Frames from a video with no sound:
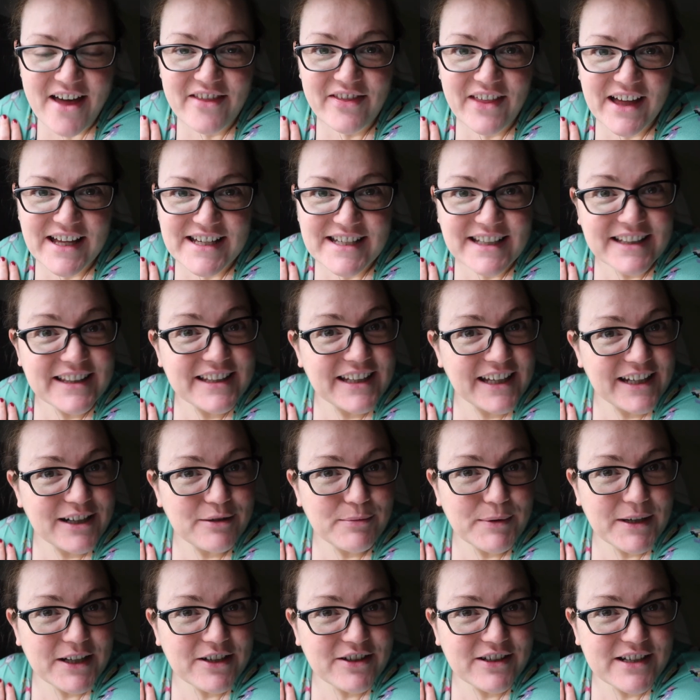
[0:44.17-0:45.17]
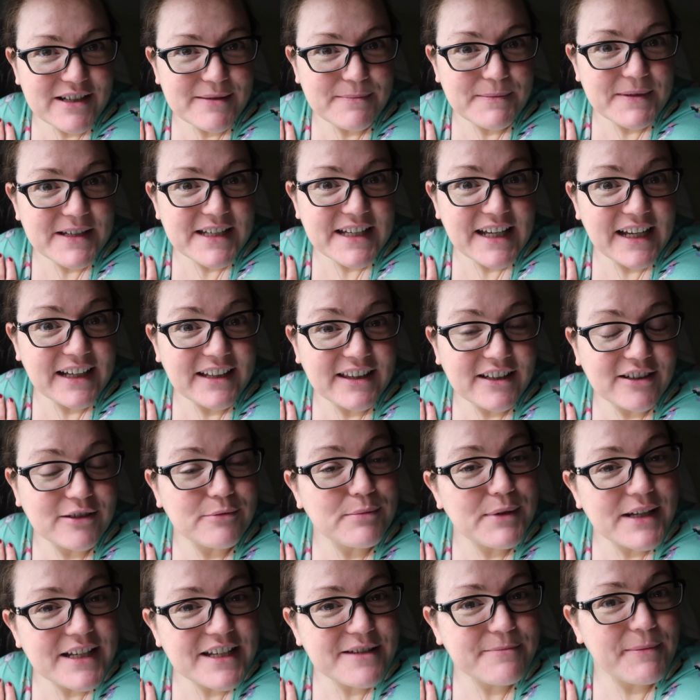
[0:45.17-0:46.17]
that's a little bit Christmassy, a little
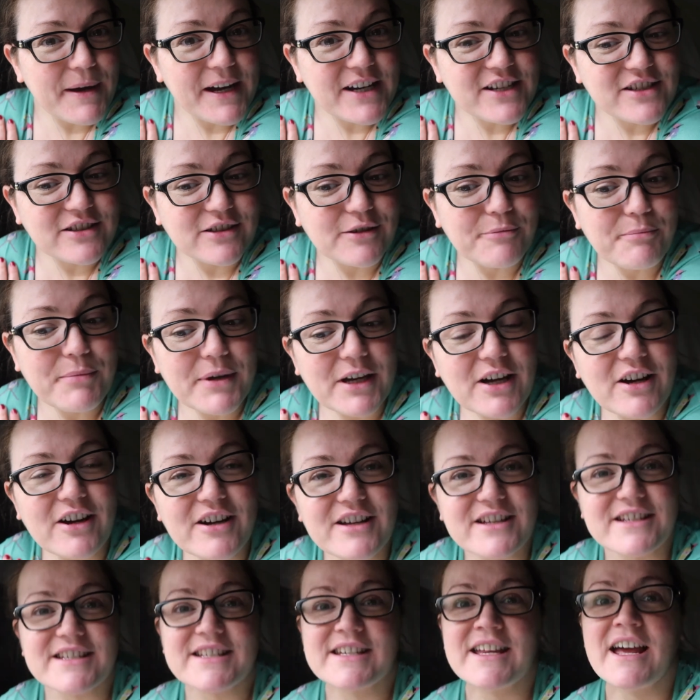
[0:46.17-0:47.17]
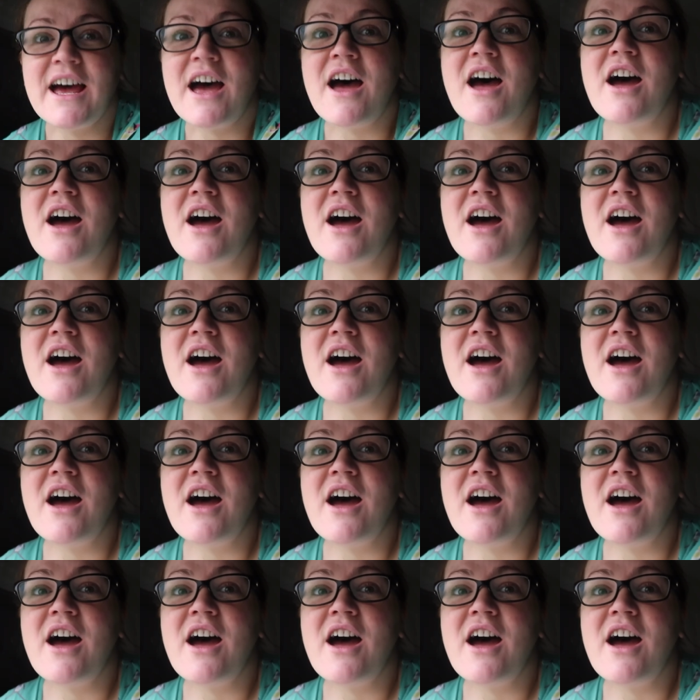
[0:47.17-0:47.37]
bit special, because